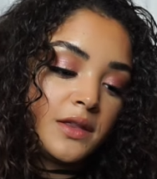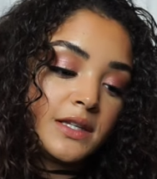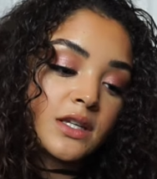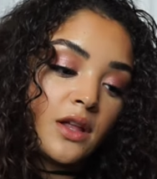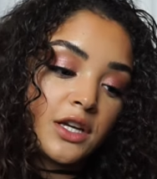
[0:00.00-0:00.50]

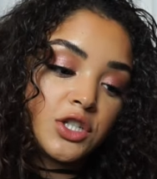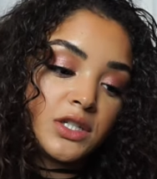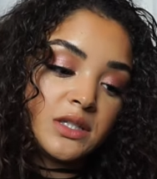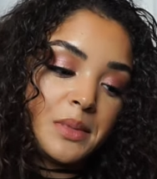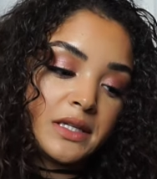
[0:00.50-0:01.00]
This
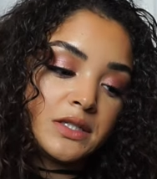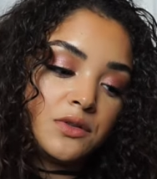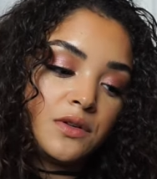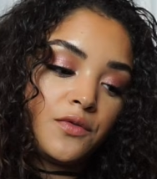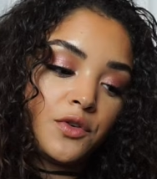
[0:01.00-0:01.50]
collection is best
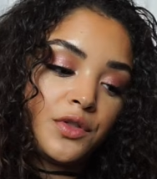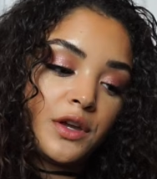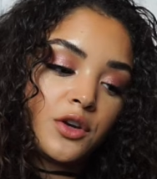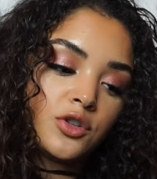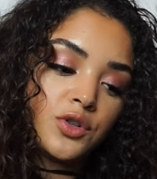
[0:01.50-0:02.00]
suited for
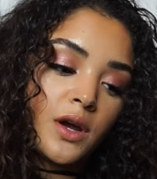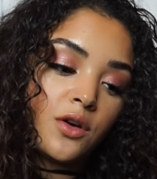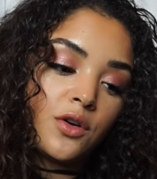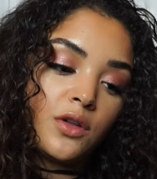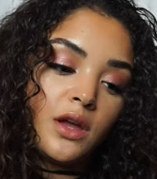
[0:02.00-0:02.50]
thicker,
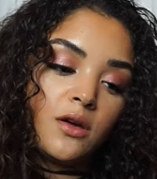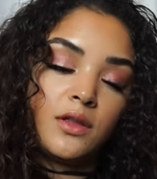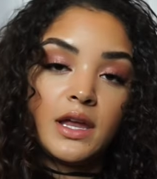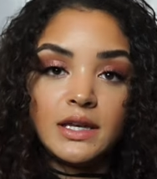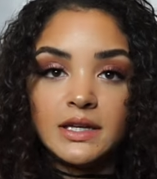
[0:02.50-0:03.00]
drier, curly
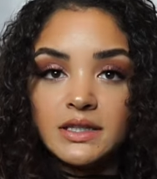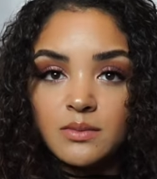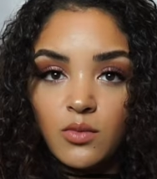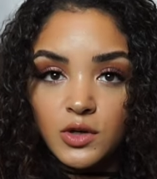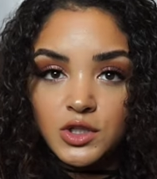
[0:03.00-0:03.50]
hair that
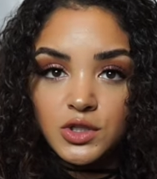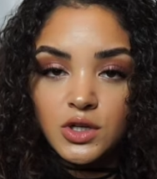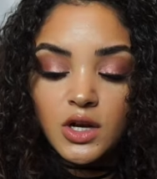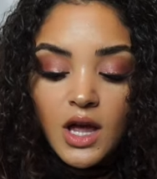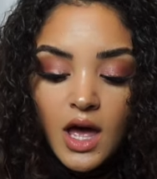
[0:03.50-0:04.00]
needs
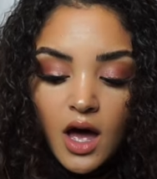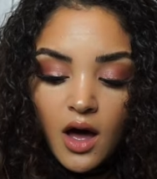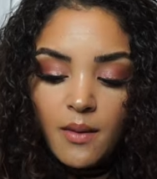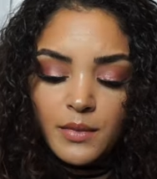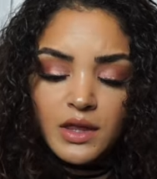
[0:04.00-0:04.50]
moisture,
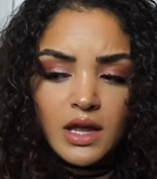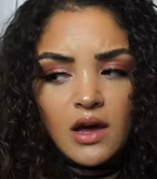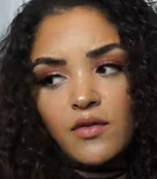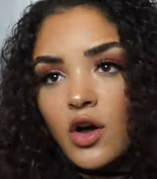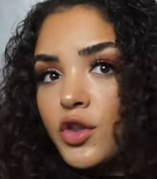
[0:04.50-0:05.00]
but they
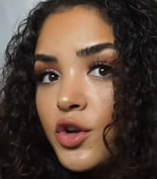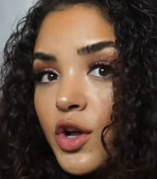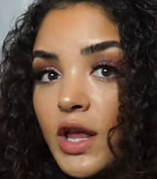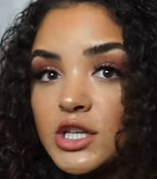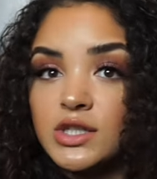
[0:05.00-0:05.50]
have other
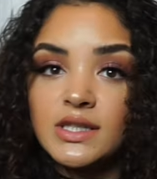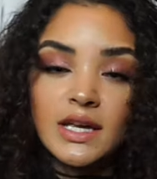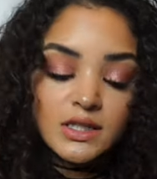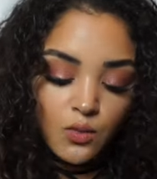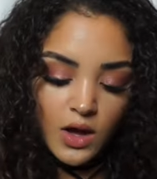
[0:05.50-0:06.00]
collections
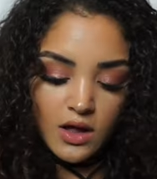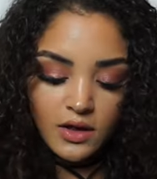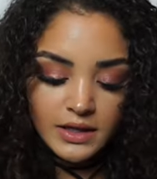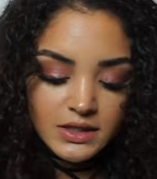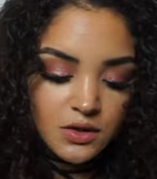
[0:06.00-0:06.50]
as
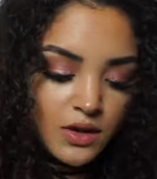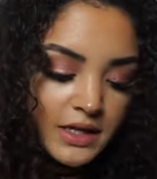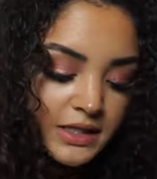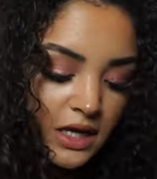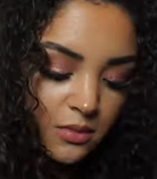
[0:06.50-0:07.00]
well. And so
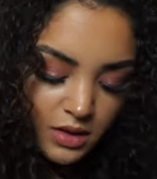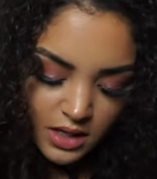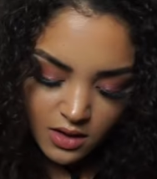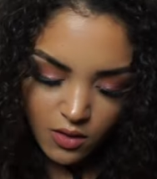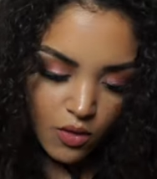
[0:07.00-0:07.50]
they sent
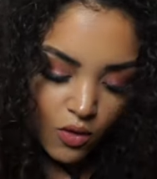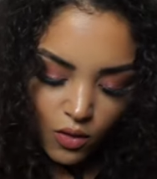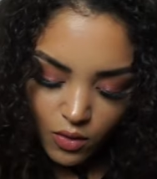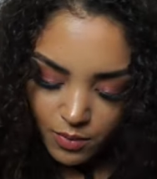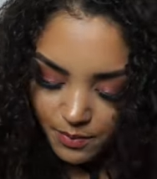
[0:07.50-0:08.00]
me a
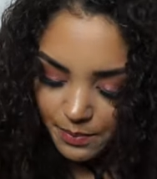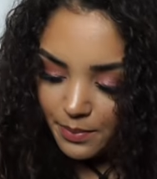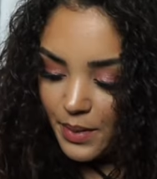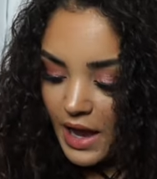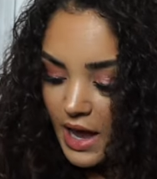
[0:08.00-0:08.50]
whole
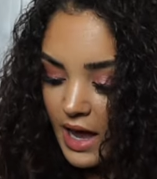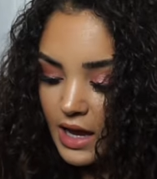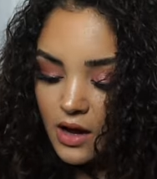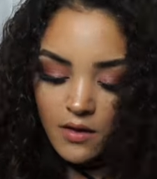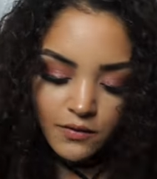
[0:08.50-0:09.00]

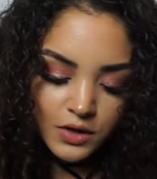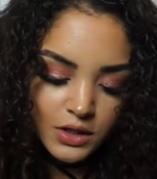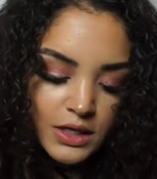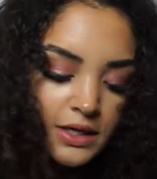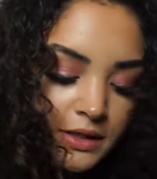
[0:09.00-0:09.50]
bag of
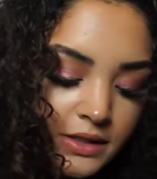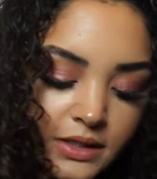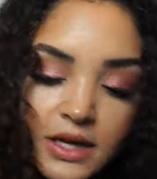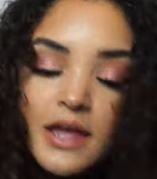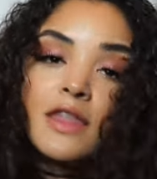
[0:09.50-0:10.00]

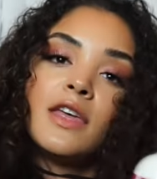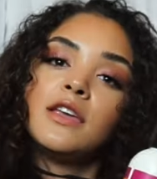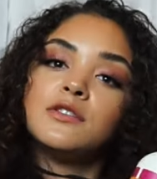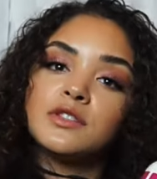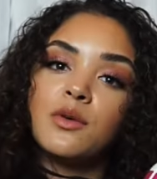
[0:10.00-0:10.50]
goodies.
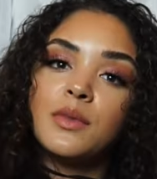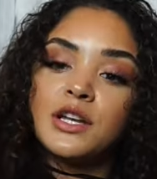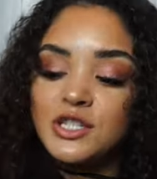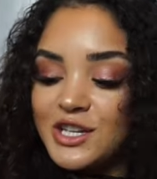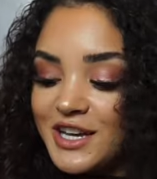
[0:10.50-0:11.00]
Thank you so
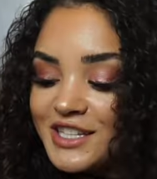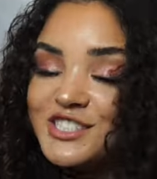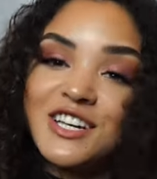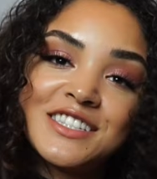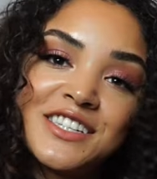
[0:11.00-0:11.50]
much,
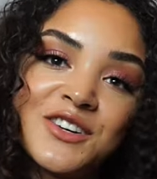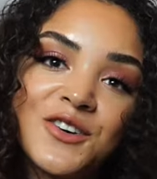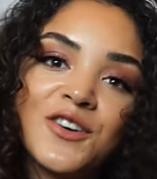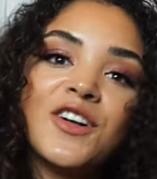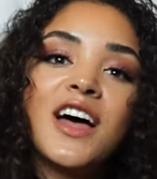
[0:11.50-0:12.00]

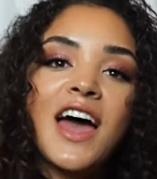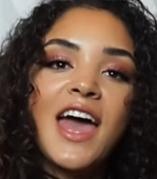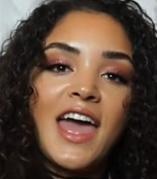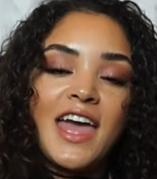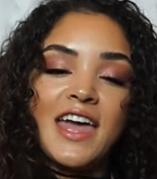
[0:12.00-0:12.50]
JessiCurl.
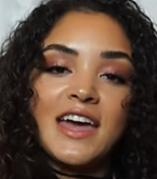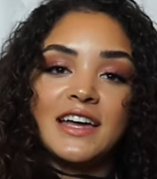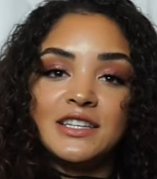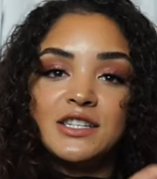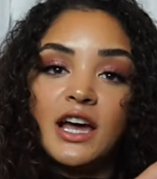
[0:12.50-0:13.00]

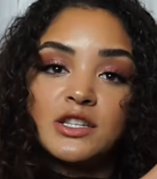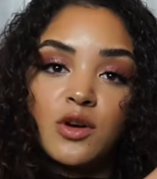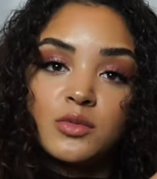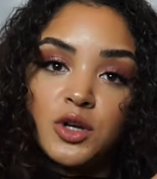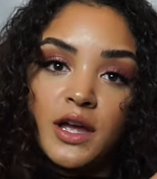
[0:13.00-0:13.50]
And yeah,
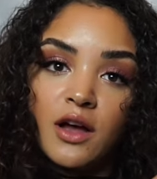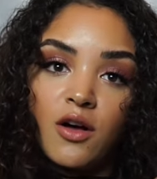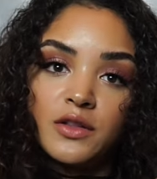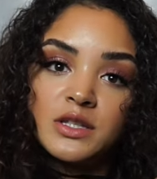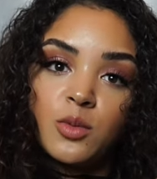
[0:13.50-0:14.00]
so I'm trying out
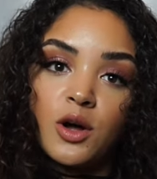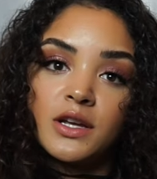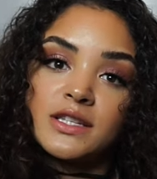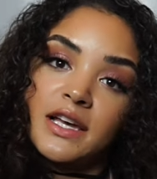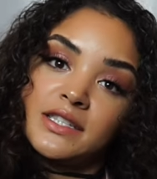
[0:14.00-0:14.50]
all these
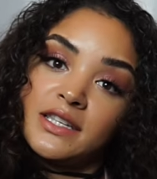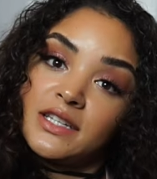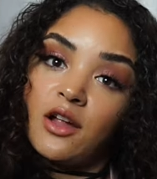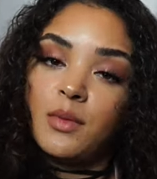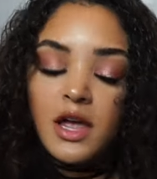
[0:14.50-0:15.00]
products as I
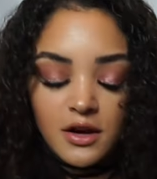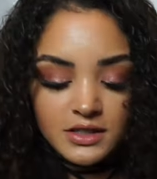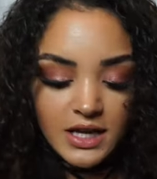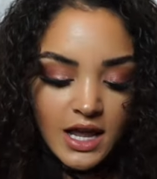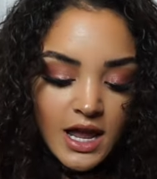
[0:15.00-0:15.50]
style my hair
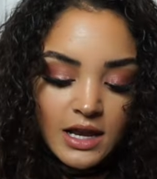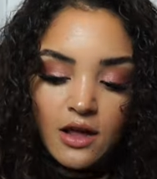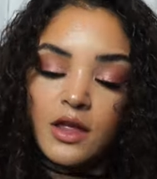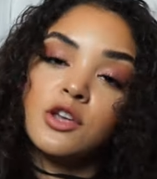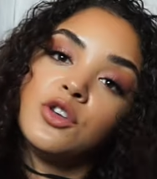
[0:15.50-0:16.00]
today, and
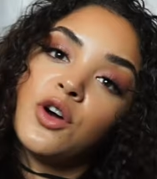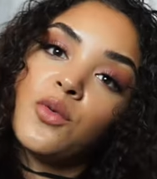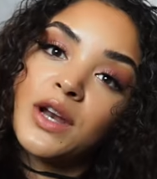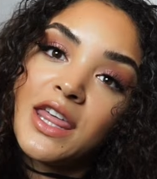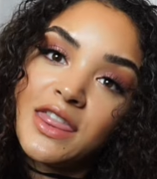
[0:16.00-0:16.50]
I'll let you know
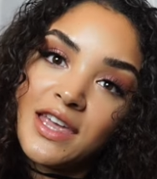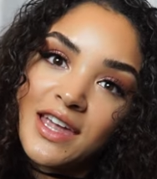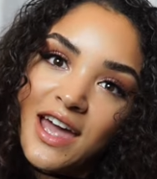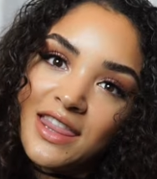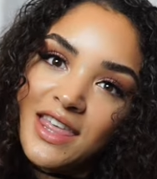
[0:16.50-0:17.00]
what I
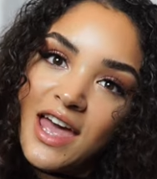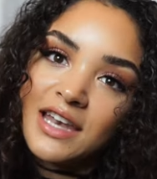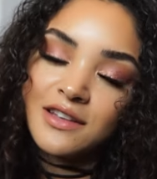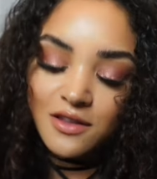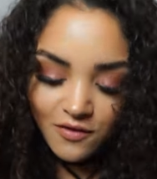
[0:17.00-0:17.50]
think at the
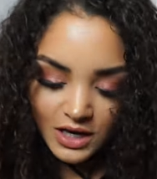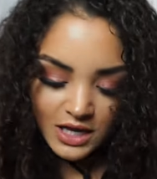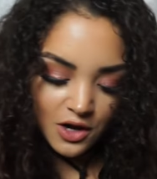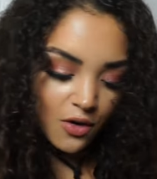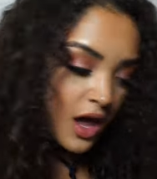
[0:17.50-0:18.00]
end of the video.